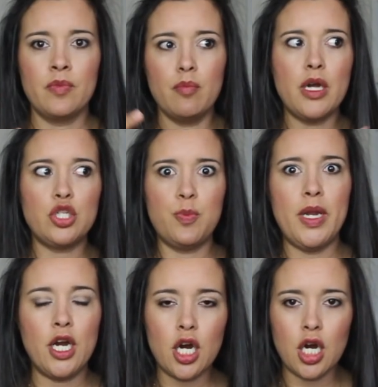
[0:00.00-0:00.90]
much
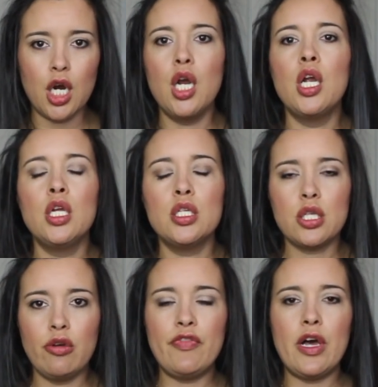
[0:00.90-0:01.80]
bigger
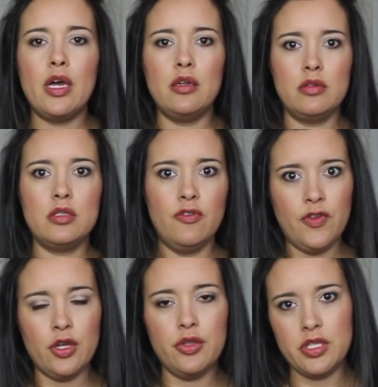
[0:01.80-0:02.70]
sofa to
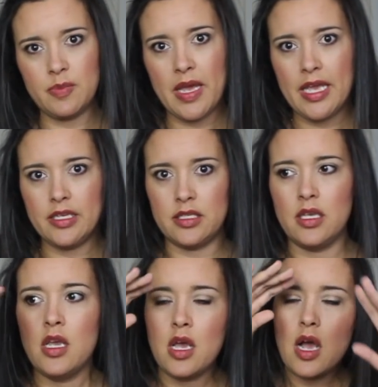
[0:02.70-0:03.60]
fill the
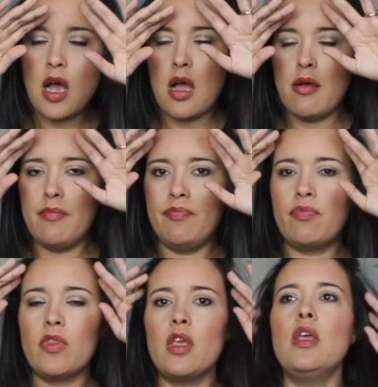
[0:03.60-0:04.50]
space um,
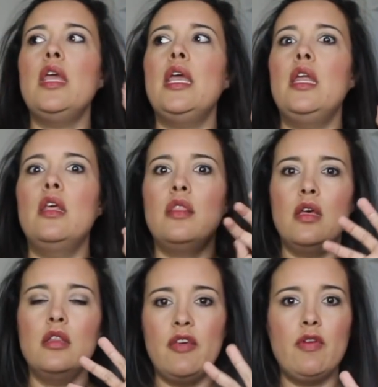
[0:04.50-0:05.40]
in
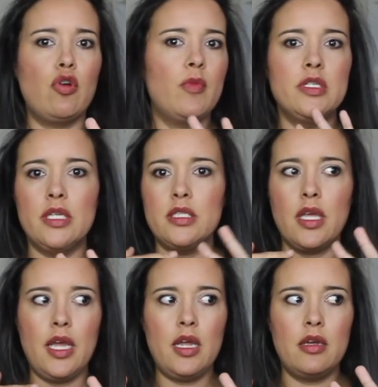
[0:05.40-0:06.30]
the living room because it's
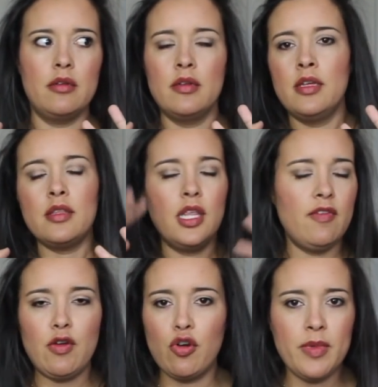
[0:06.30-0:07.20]
like the
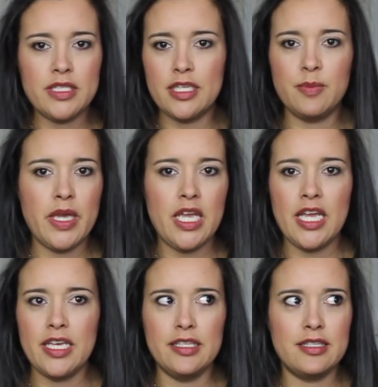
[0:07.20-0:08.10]
living room is as big
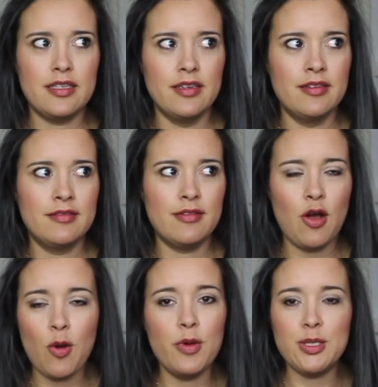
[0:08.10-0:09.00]
as
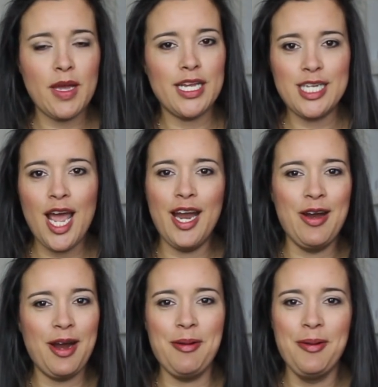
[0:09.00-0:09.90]
almost my
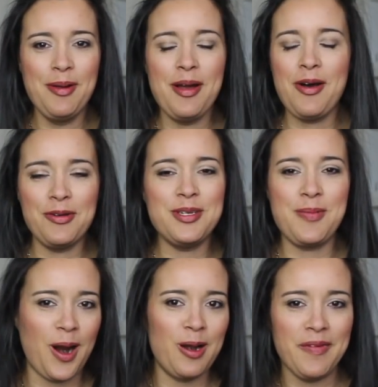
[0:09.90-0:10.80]
entire whole
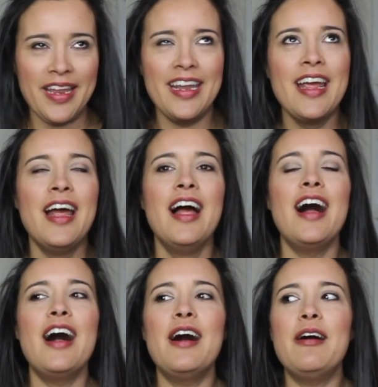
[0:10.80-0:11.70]
department.
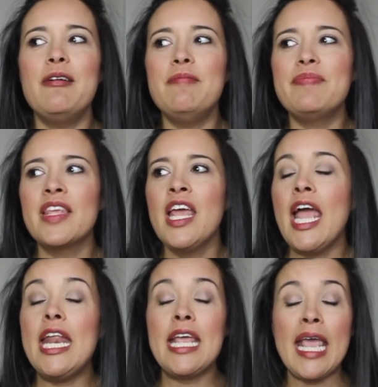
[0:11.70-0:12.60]
Um,
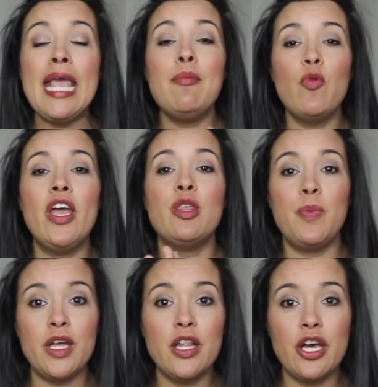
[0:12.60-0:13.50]
and it came with
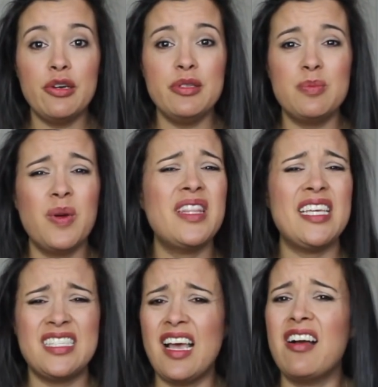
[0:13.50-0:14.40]
pillows, but
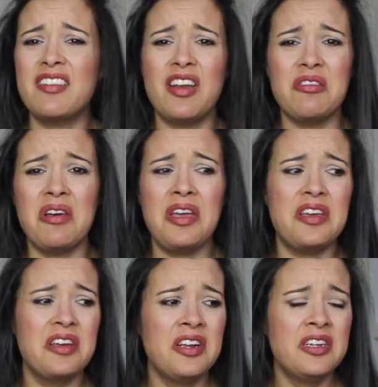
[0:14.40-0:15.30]
they suck. They're
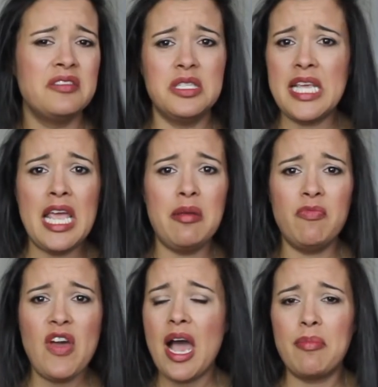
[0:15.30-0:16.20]
like the
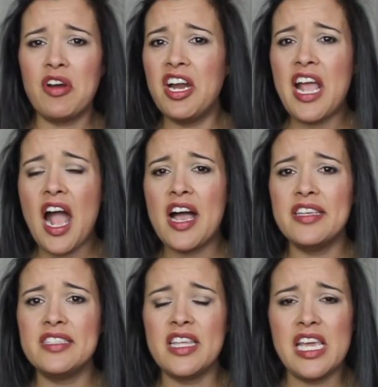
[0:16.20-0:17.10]
same fabric
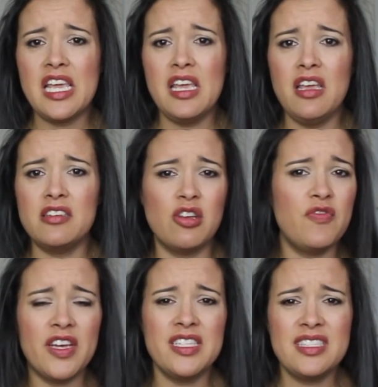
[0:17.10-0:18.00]
as the
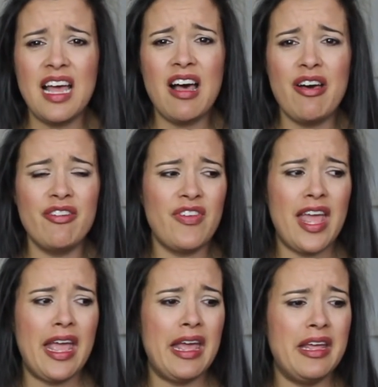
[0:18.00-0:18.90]
sofa itself
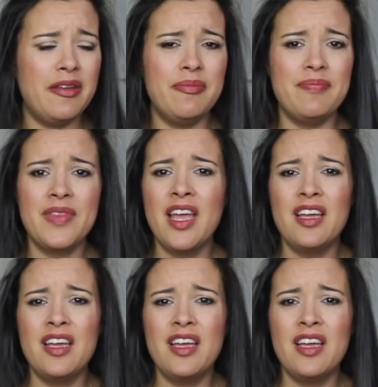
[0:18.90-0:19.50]
and